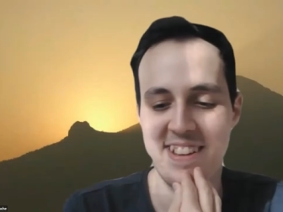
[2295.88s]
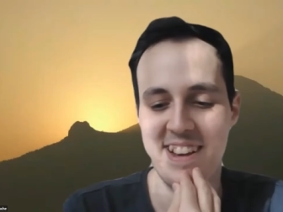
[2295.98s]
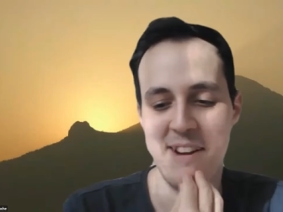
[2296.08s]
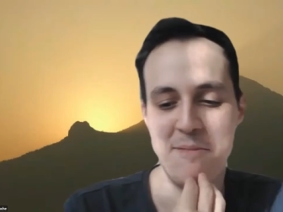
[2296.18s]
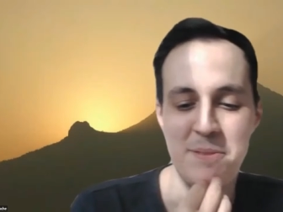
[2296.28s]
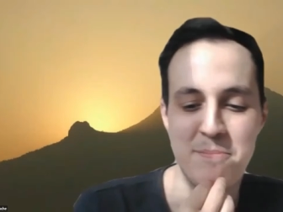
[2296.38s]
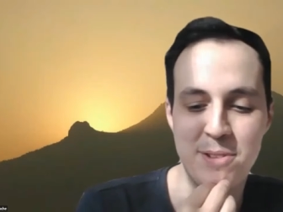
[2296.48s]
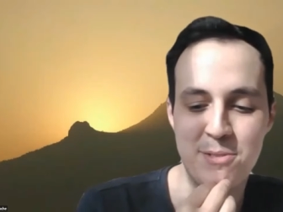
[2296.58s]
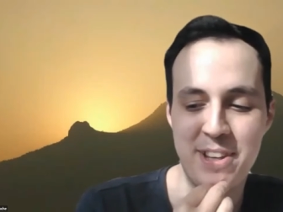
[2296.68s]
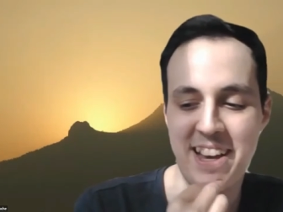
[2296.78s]

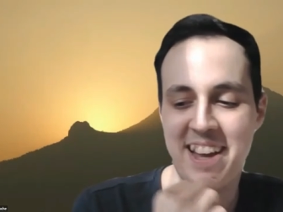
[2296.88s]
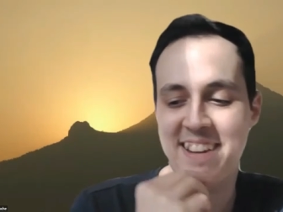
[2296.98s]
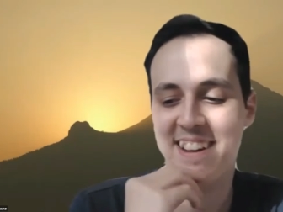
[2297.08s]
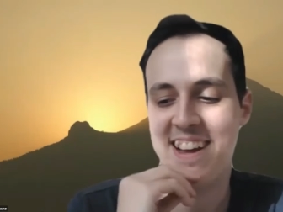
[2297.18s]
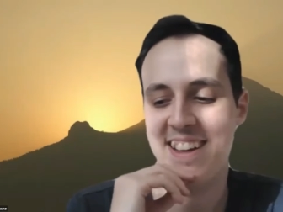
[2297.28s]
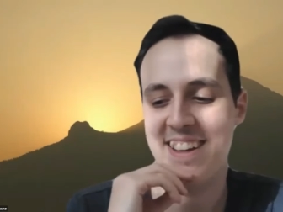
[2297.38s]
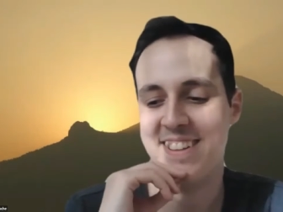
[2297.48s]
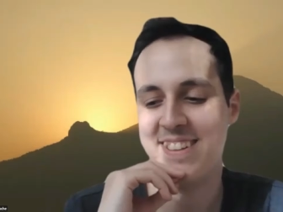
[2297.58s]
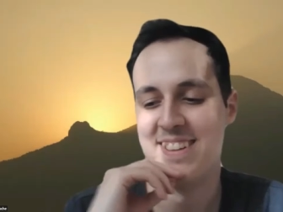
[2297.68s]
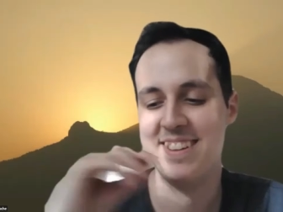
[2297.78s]
we can
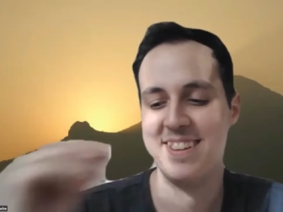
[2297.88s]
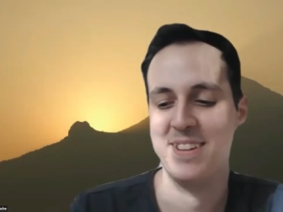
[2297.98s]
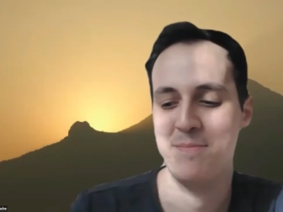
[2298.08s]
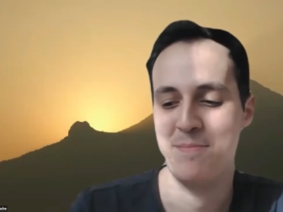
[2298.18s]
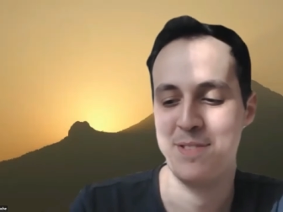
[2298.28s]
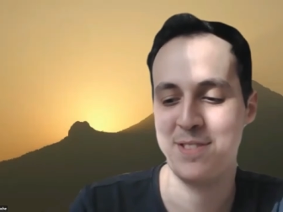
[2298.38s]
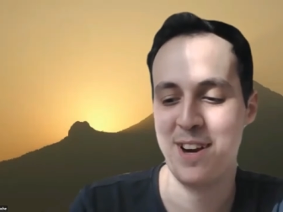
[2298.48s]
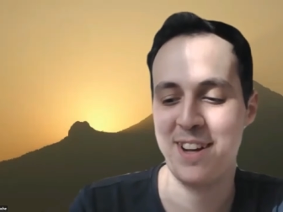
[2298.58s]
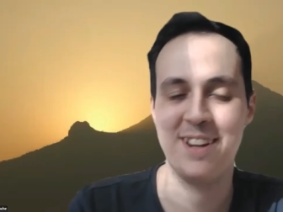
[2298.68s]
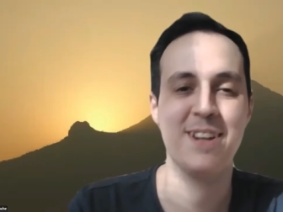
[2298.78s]

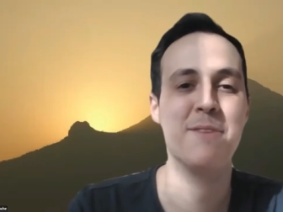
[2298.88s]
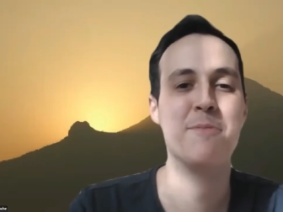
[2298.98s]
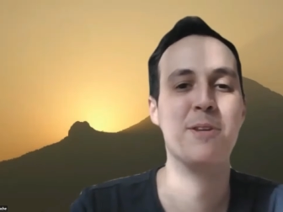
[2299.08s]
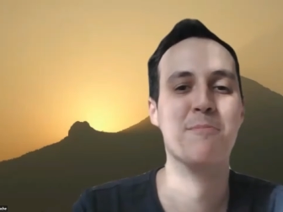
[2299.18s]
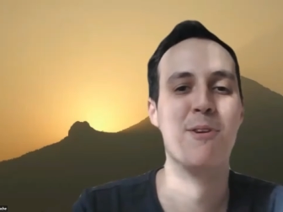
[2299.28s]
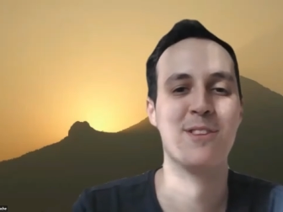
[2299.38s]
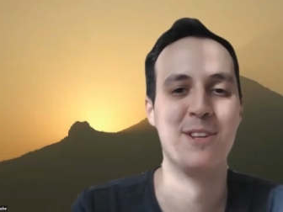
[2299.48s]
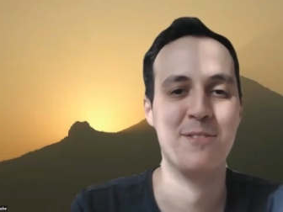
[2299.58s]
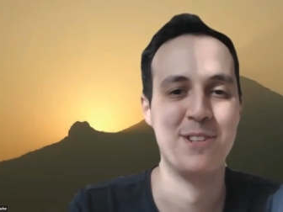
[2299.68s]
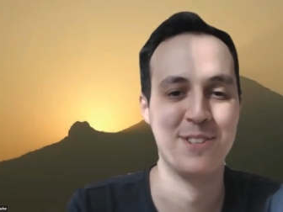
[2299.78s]
struggle a bit more
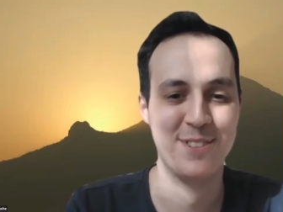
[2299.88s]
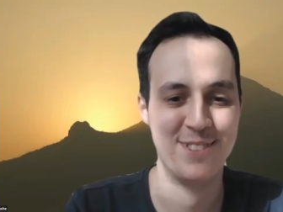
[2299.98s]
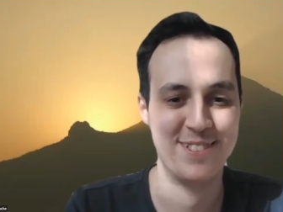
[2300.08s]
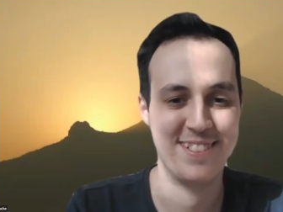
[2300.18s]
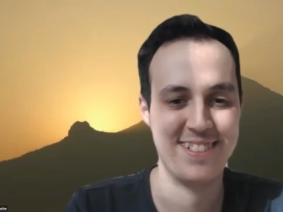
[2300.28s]
than we should.